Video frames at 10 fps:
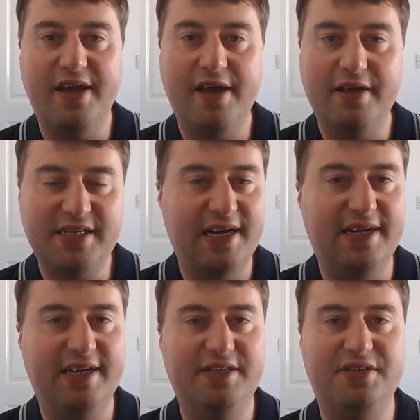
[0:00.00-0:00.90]

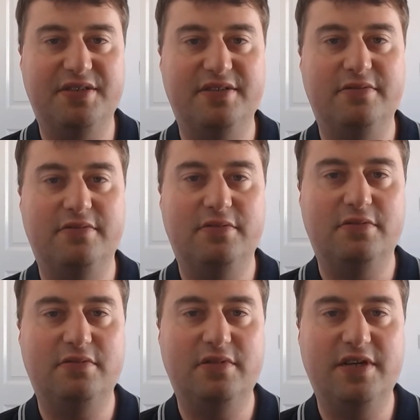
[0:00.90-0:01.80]
Sadly, it doesn't
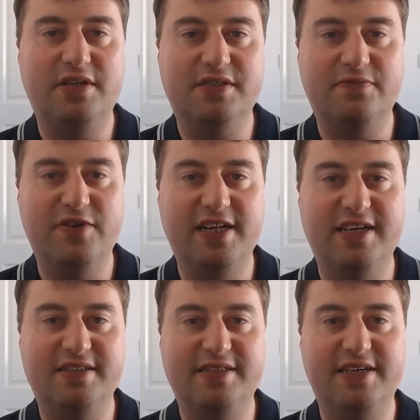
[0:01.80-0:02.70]
really
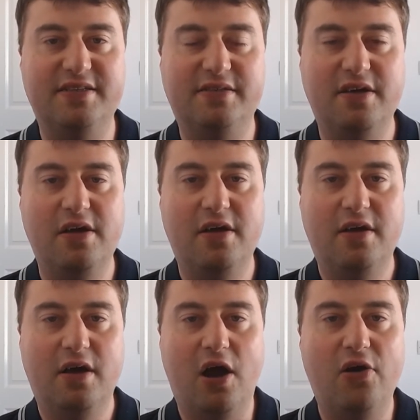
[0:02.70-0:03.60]
exist.
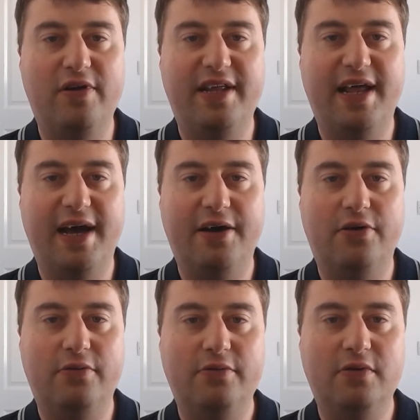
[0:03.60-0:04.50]
Only
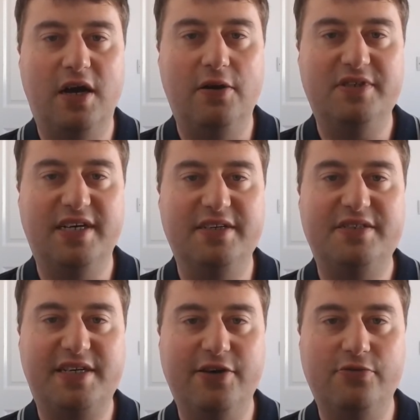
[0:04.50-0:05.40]
now, I would say,
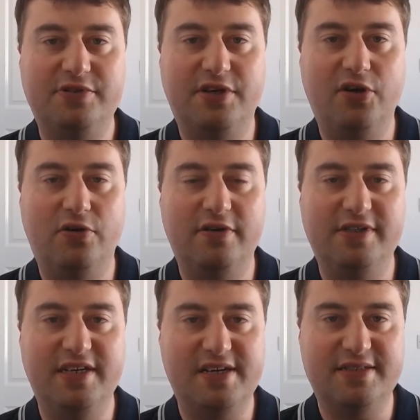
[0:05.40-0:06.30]
skill
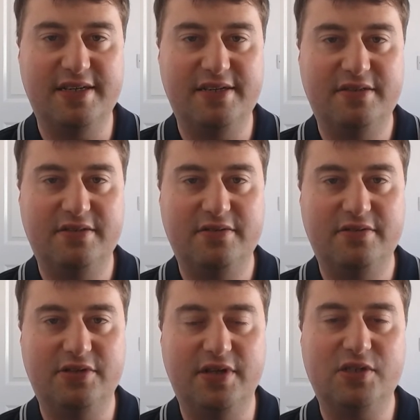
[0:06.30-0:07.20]
security exists.
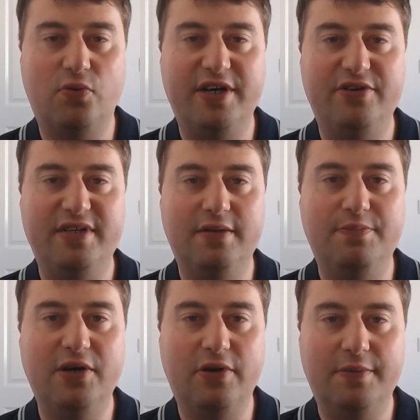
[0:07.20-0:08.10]
So that's why you need to
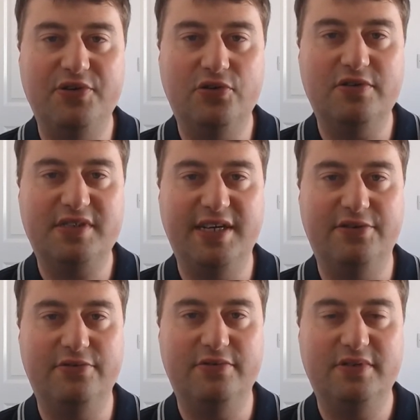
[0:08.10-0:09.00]
build up your
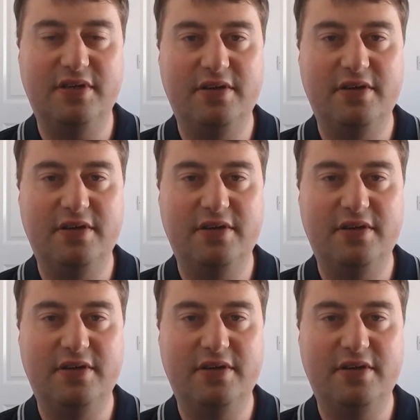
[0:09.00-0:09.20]
skills,